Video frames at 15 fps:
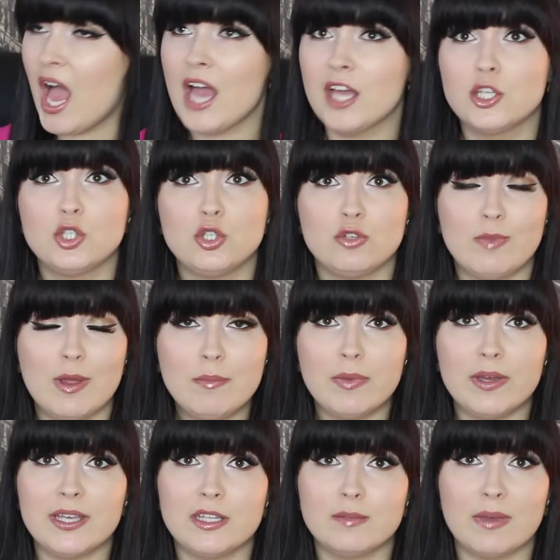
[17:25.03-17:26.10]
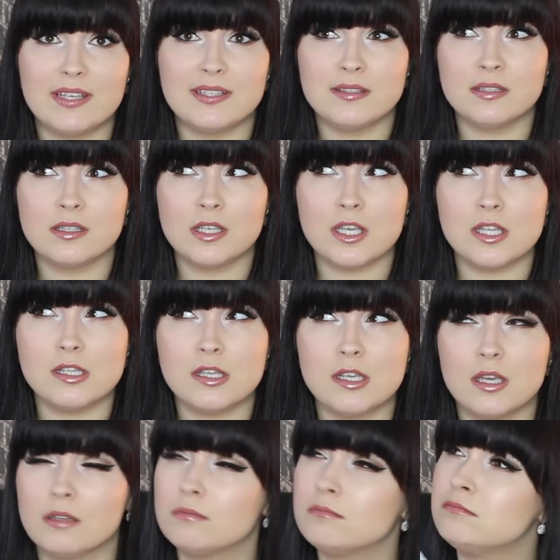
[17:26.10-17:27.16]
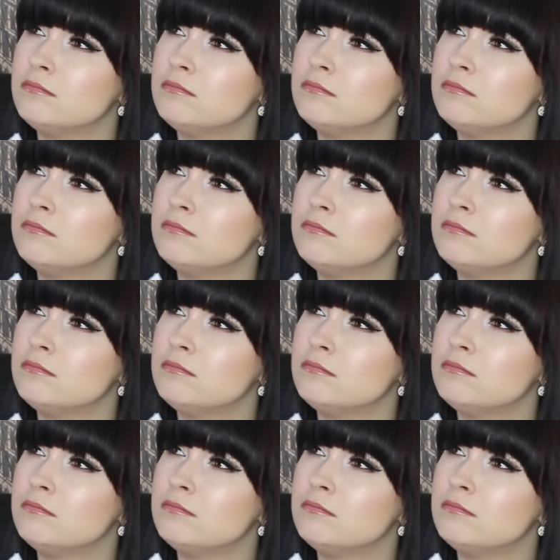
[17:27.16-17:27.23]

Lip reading: And do you remember in my skincare,